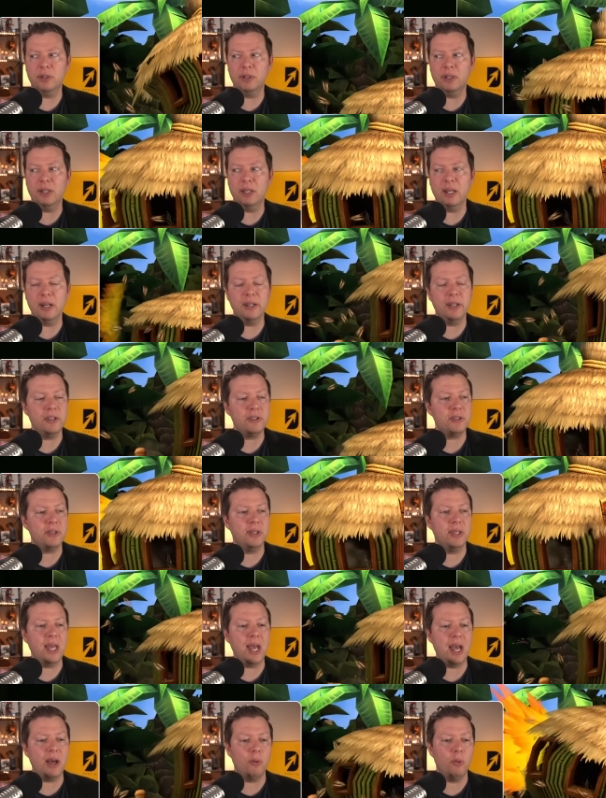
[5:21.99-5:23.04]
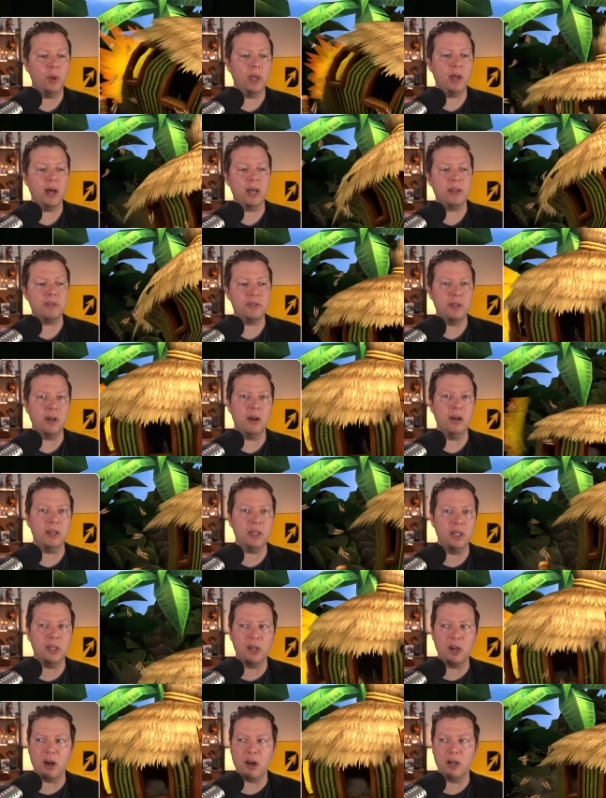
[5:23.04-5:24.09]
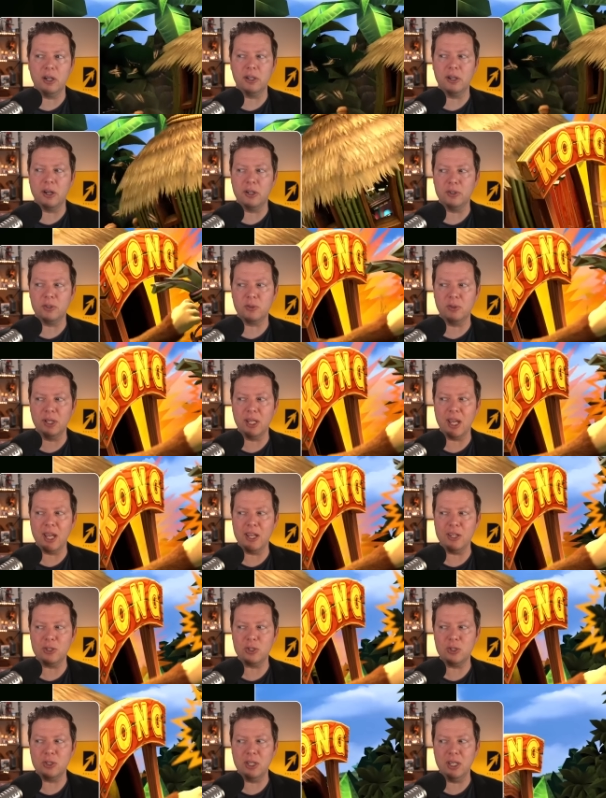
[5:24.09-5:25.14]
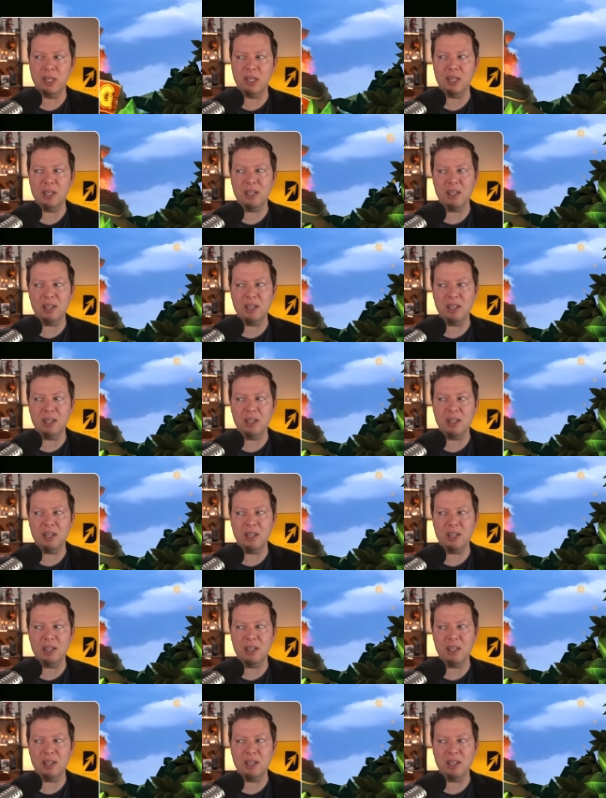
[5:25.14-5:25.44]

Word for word: in addition to that, we got Donkey Kong Country HD,